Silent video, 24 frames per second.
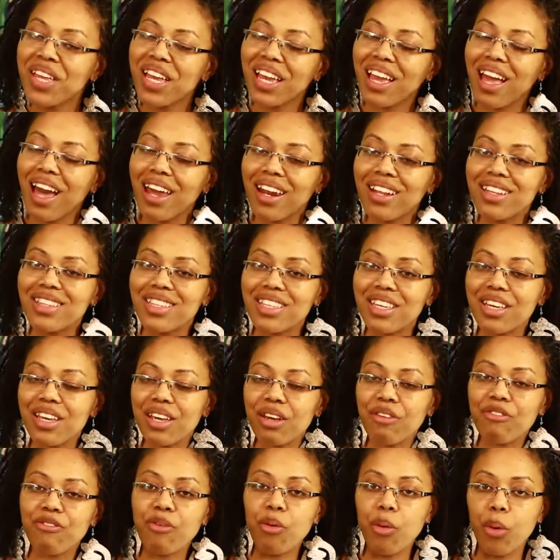kind of
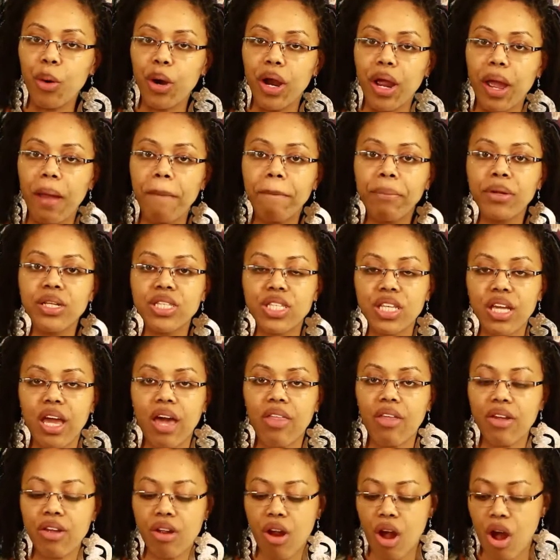dig for and put
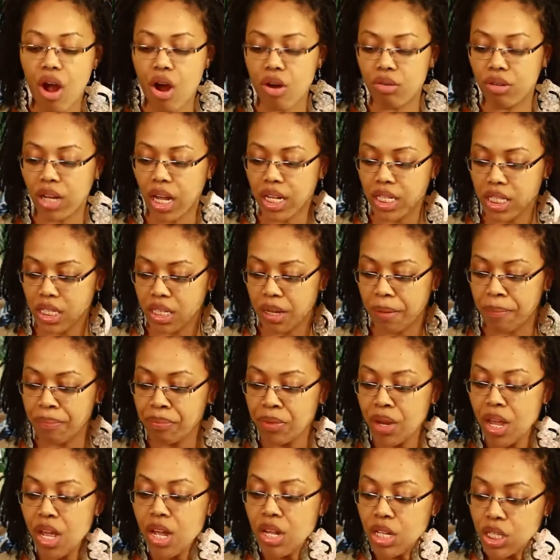together your own lesson.
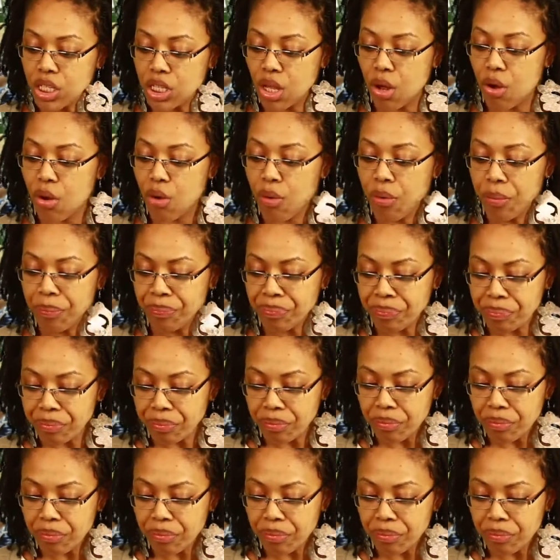So